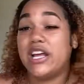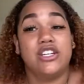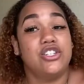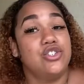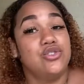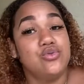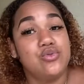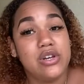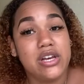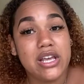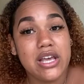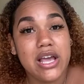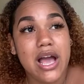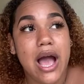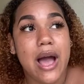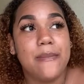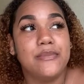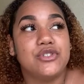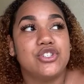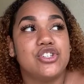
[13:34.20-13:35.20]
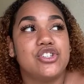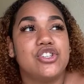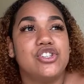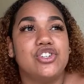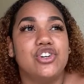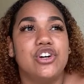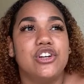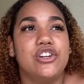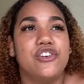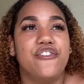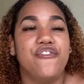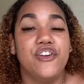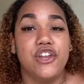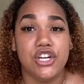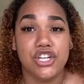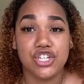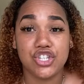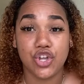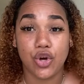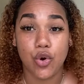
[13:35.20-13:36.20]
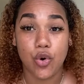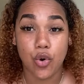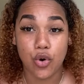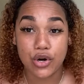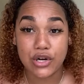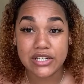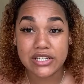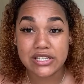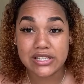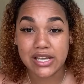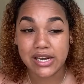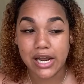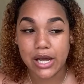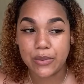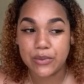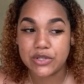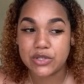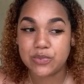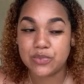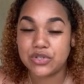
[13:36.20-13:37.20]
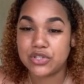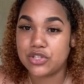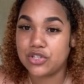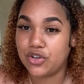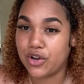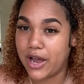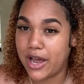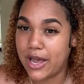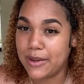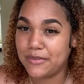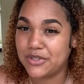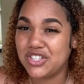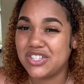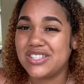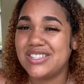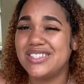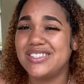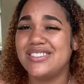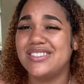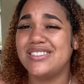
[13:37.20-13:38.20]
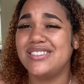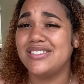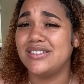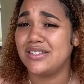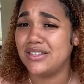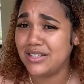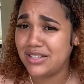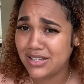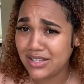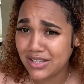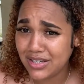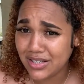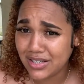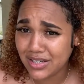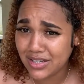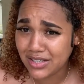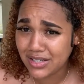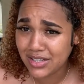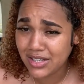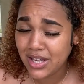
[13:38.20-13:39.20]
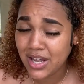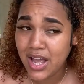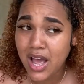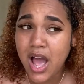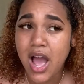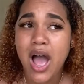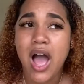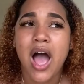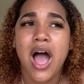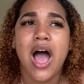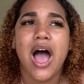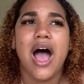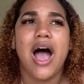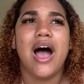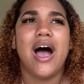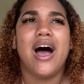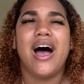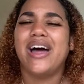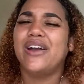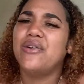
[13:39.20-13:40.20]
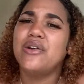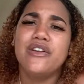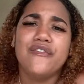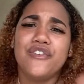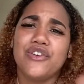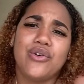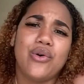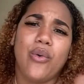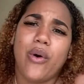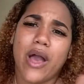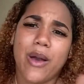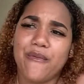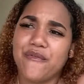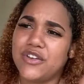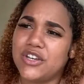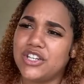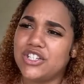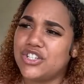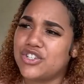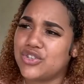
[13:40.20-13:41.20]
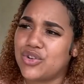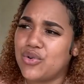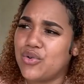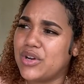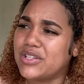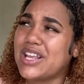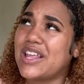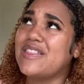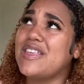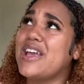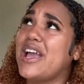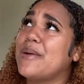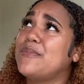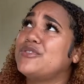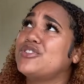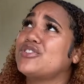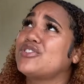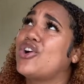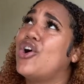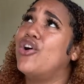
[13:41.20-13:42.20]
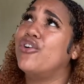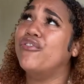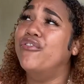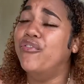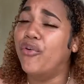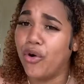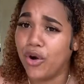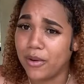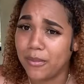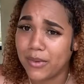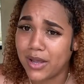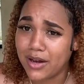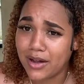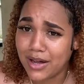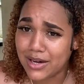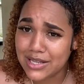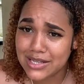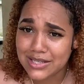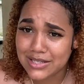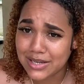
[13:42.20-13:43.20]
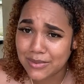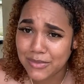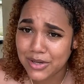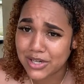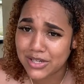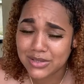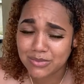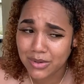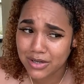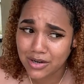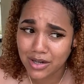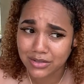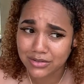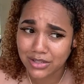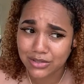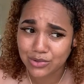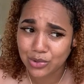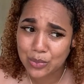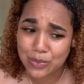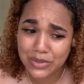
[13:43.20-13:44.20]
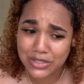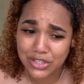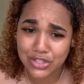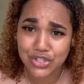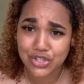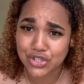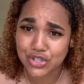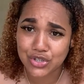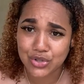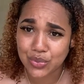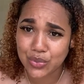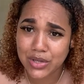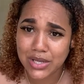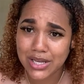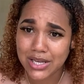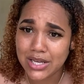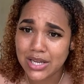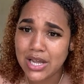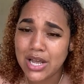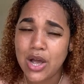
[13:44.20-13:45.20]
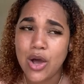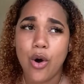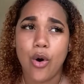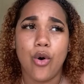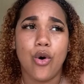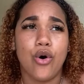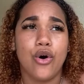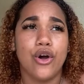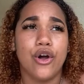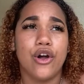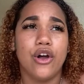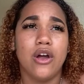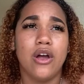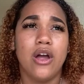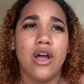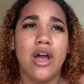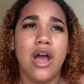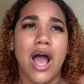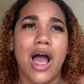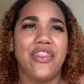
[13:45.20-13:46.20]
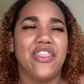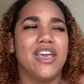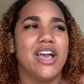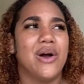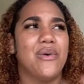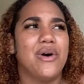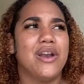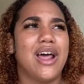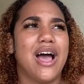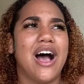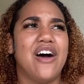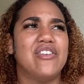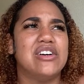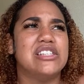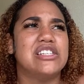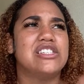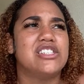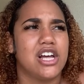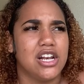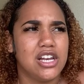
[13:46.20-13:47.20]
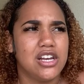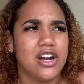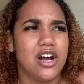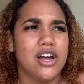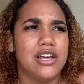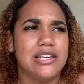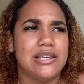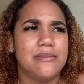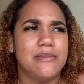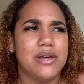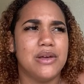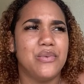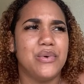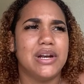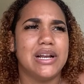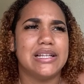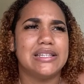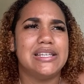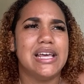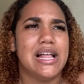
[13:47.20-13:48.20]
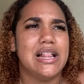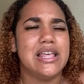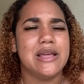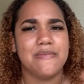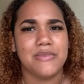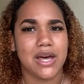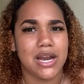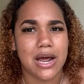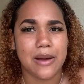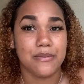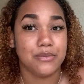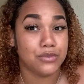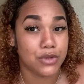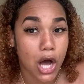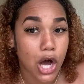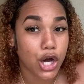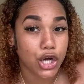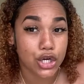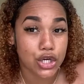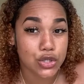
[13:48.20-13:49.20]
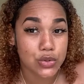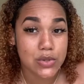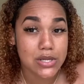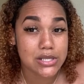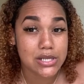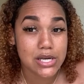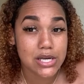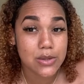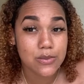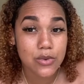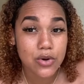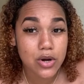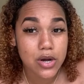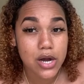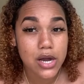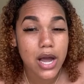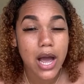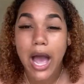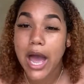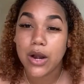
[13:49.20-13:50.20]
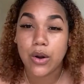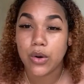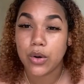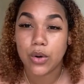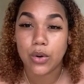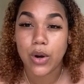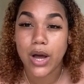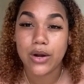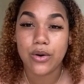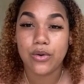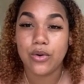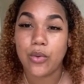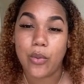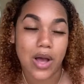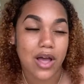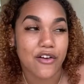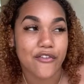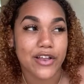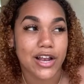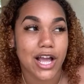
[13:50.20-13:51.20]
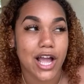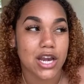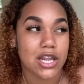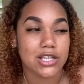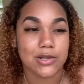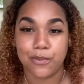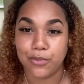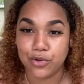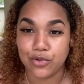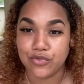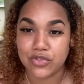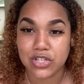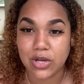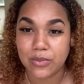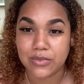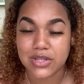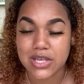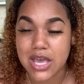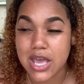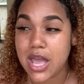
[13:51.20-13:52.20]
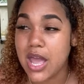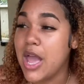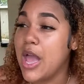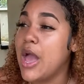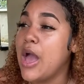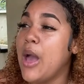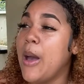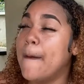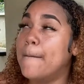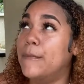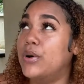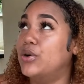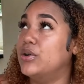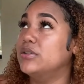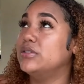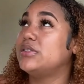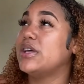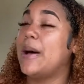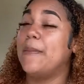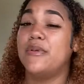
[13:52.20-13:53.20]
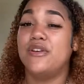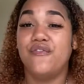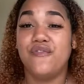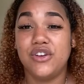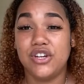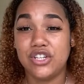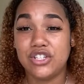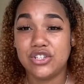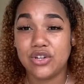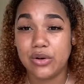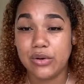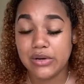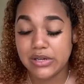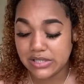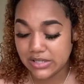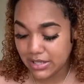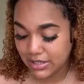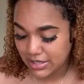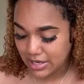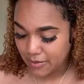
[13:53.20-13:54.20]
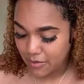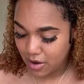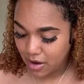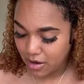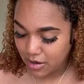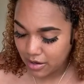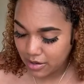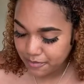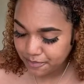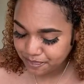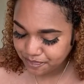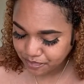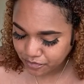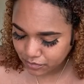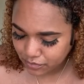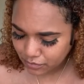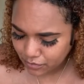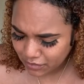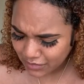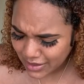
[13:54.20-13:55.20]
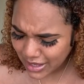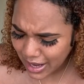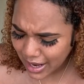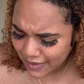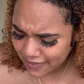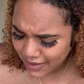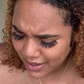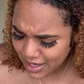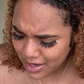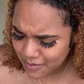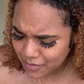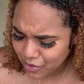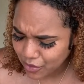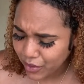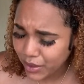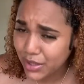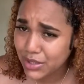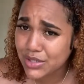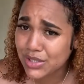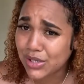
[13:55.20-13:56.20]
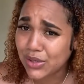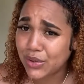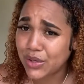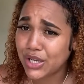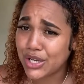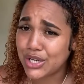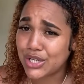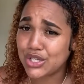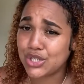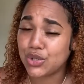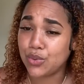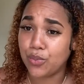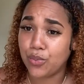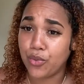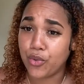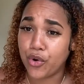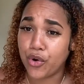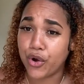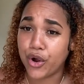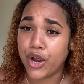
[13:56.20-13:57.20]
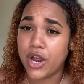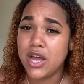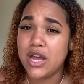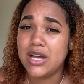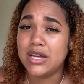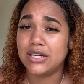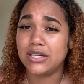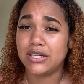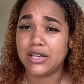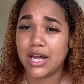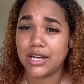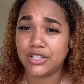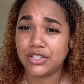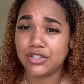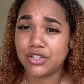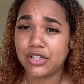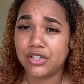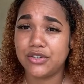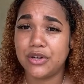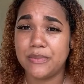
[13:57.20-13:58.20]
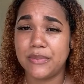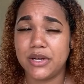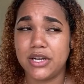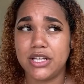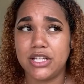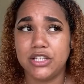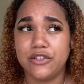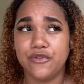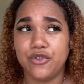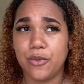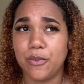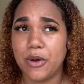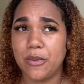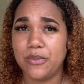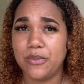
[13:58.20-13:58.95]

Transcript: and truly, I'm just gonna finish the course that I was prescribed just to see. I don't even know why I'm finishing the course. I think I'm just conforming, honestly, because my doctor told me to just do it. Or I think I want to have a solid argument when I tell him that I'm not going to do it anymore. I don't know why I feel like I need to prove something. But I'm going to finish the course that I'm on. And then I'm going to look into more natural remedies for my